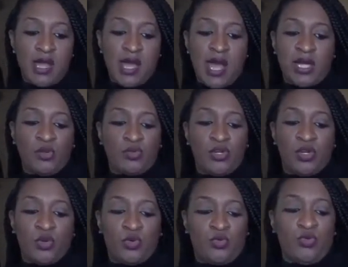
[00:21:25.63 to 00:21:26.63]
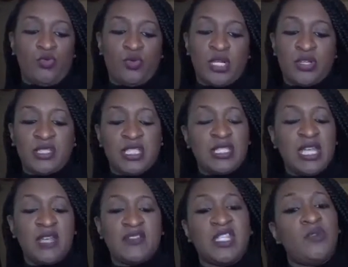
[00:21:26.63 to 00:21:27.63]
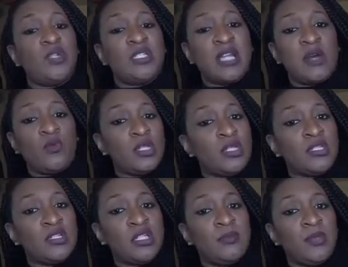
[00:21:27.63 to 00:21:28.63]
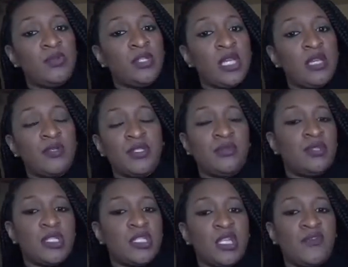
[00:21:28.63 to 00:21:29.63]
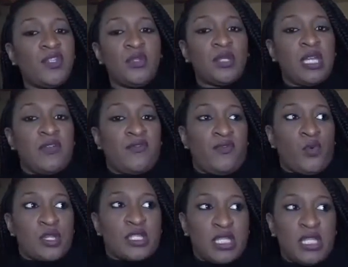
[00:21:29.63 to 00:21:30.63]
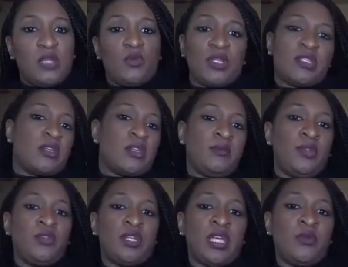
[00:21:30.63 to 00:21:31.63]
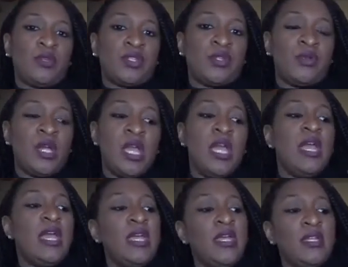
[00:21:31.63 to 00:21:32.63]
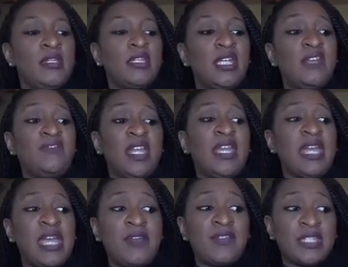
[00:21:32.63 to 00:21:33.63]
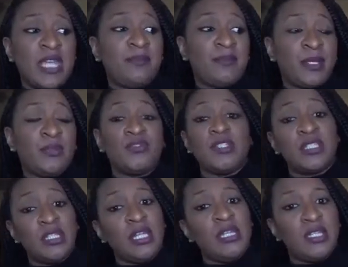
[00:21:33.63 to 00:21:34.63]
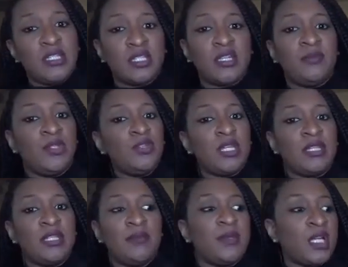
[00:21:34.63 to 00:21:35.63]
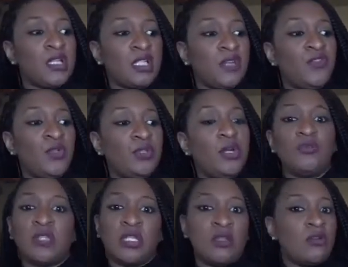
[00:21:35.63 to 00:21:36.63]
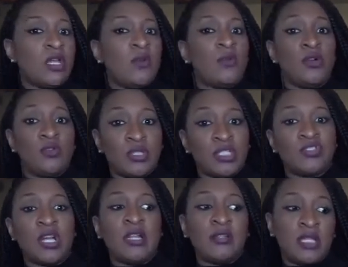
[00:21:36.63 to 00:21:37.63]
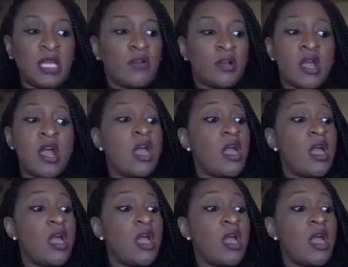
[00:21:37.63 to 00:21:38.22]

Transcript: I don't know what else to say. If someone's not willing to communicate with you, then it's nothing. You can't force anyone to communicate with you. And if they have set boundaries, then they need to communicate that. Because if you don't, then okay, we're on this trial and error.